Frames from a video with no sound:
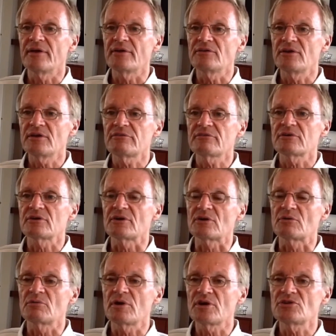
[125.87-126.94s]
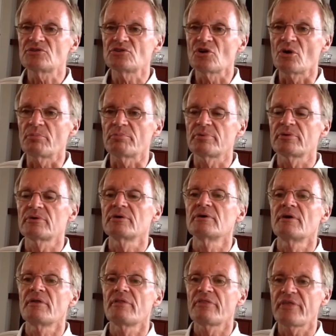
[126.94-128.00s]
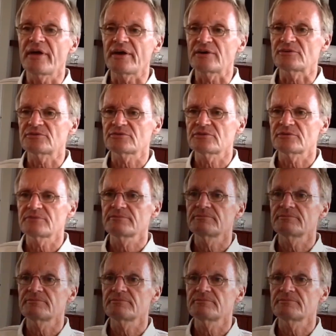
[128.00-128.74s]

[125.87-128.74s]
They did a great job. Thanks.